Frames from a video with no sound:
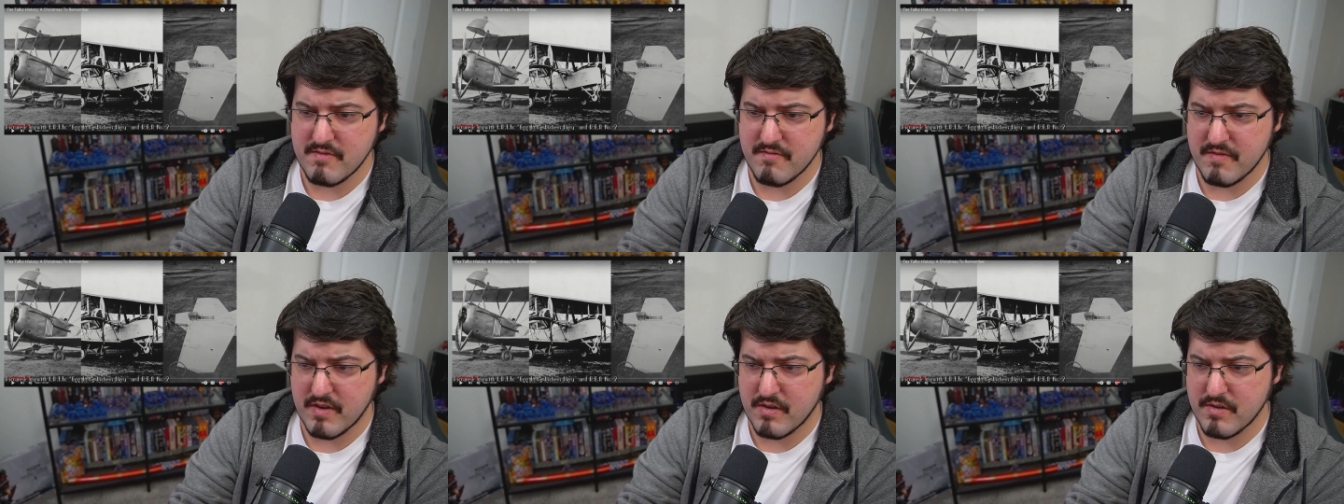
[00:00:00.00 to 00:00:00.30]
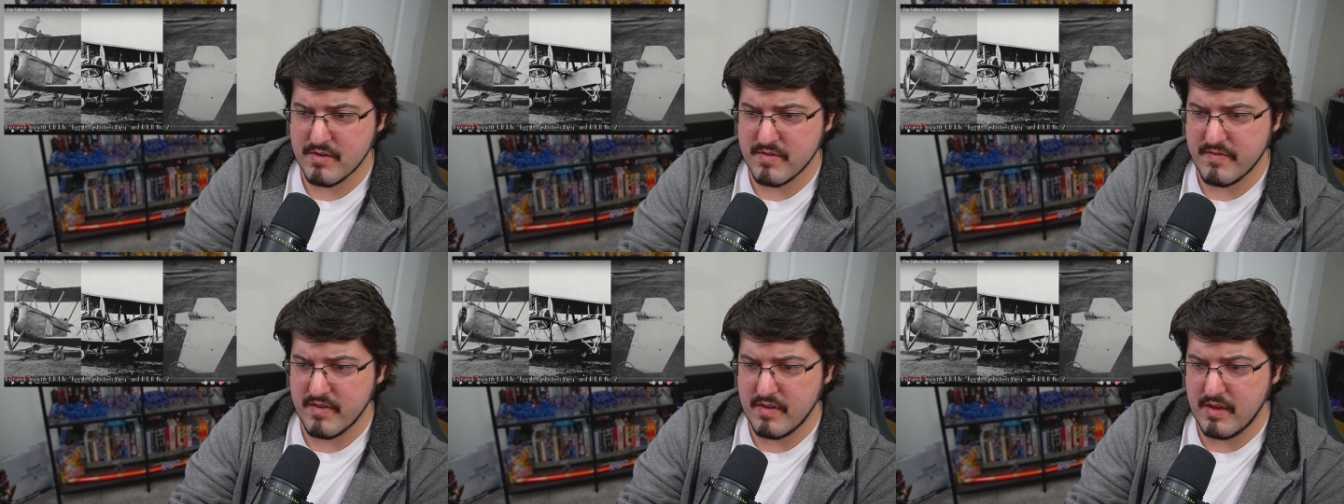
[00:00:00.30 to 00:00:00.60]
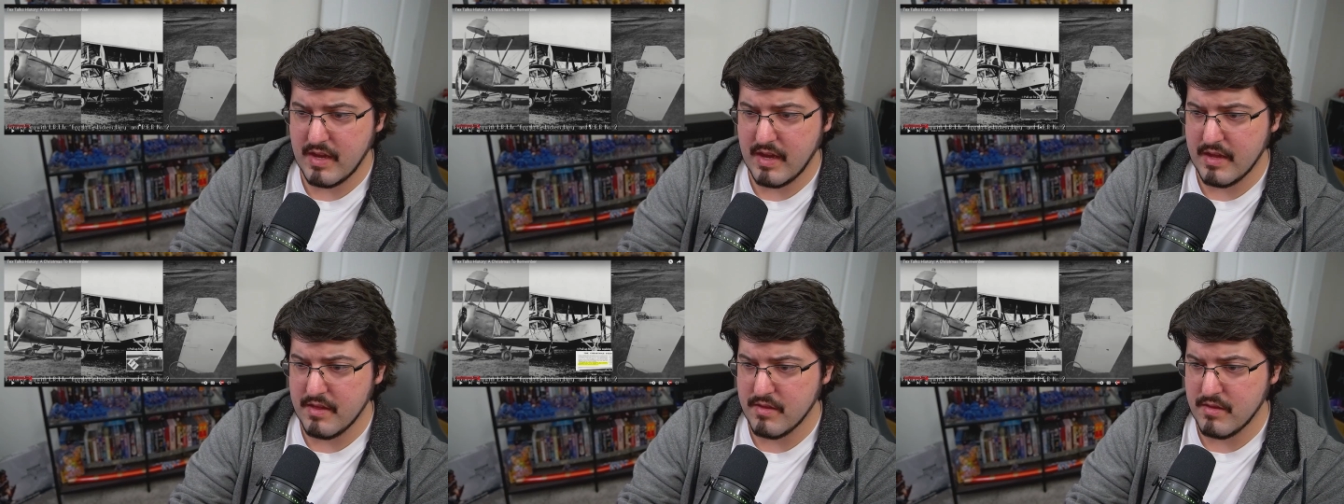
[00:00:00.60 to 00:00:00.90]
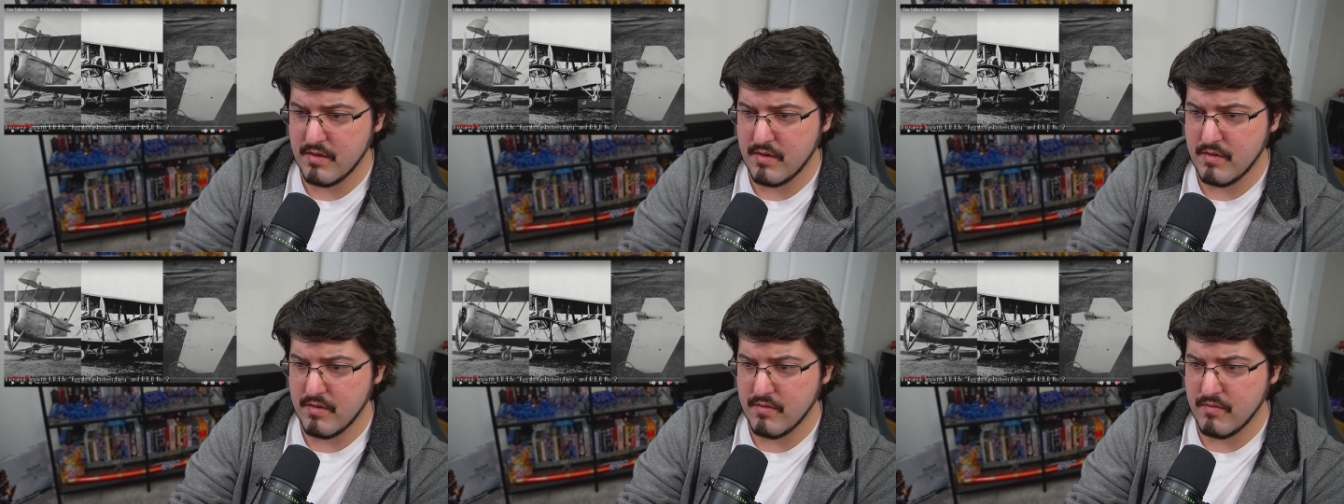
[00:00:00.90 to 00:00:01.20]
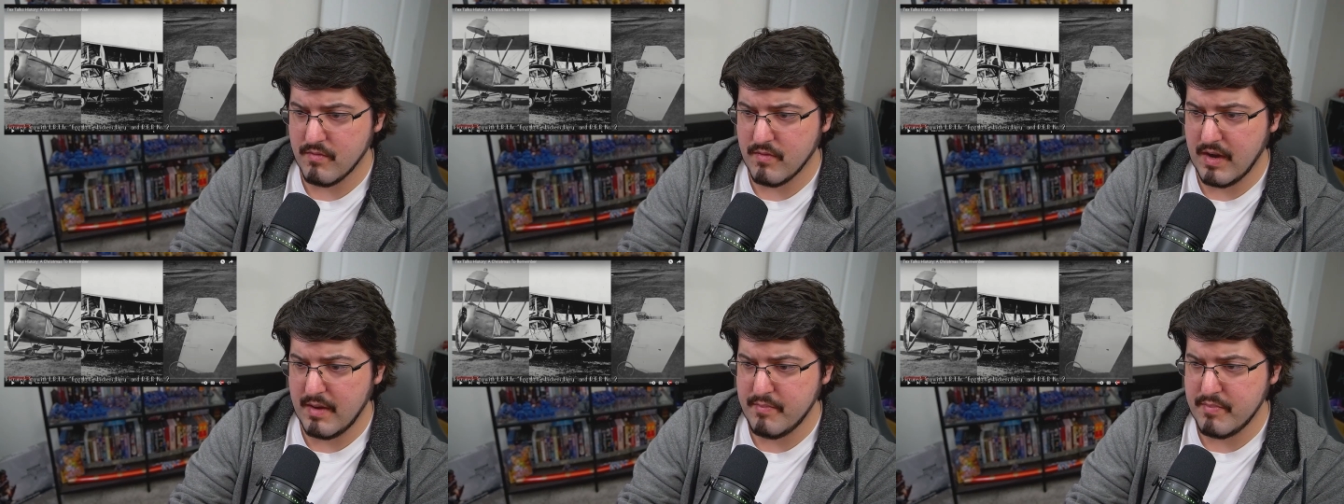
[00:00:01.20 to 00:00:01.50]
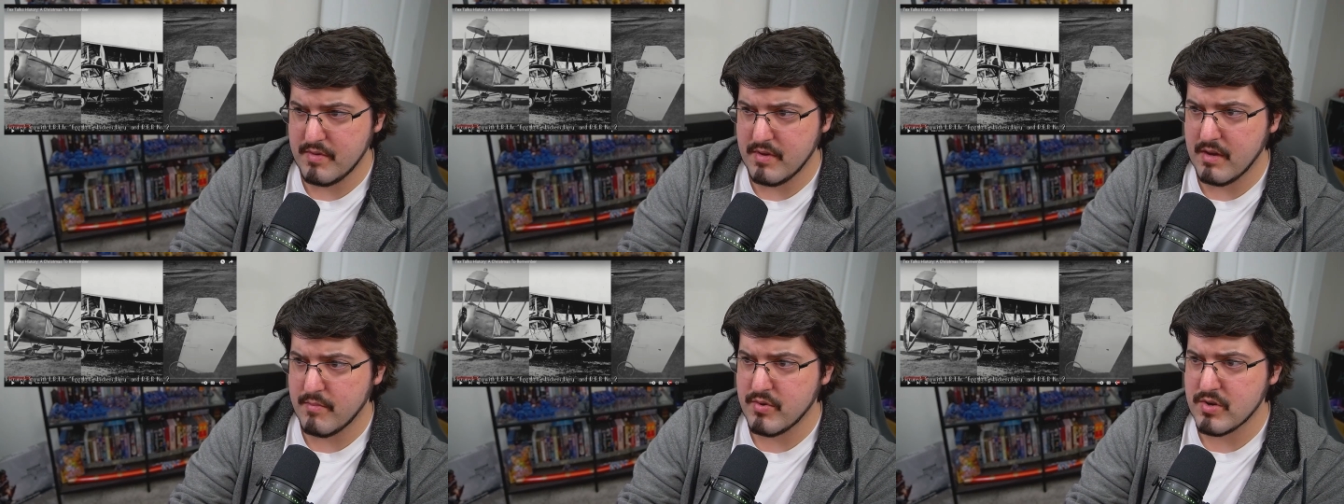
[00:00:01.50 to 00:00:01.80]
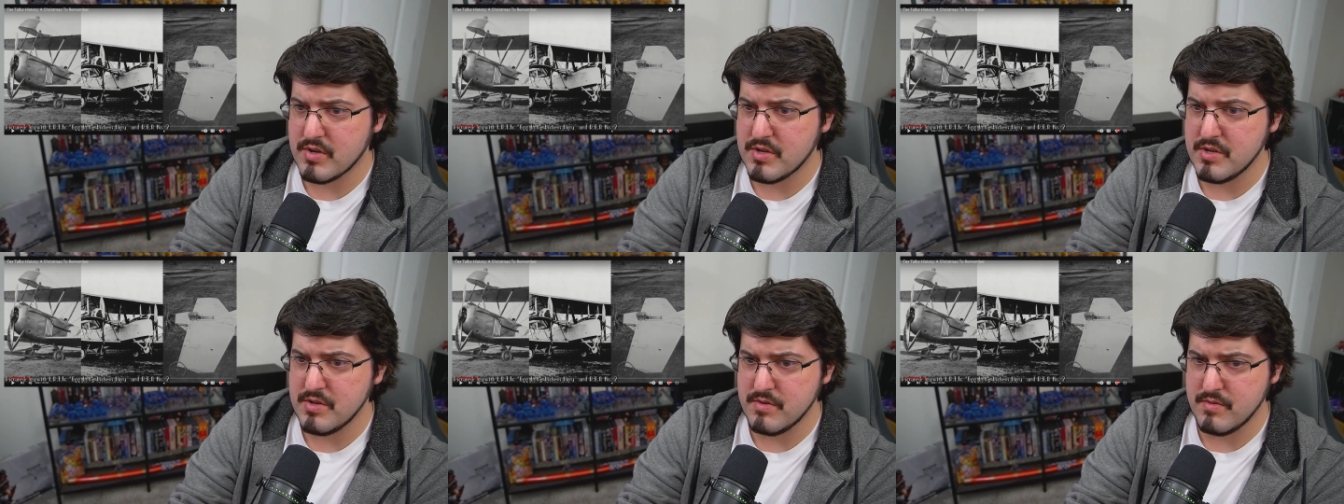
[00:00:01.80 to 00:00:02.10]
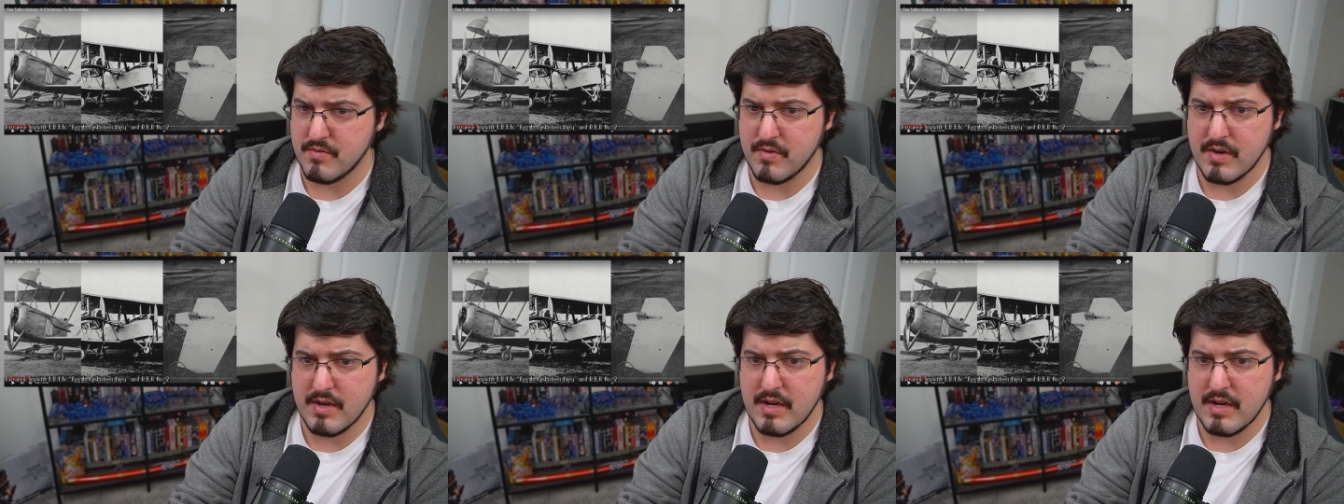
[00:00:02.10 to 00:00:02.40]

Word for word: Vickers Vimy, and the rep number two.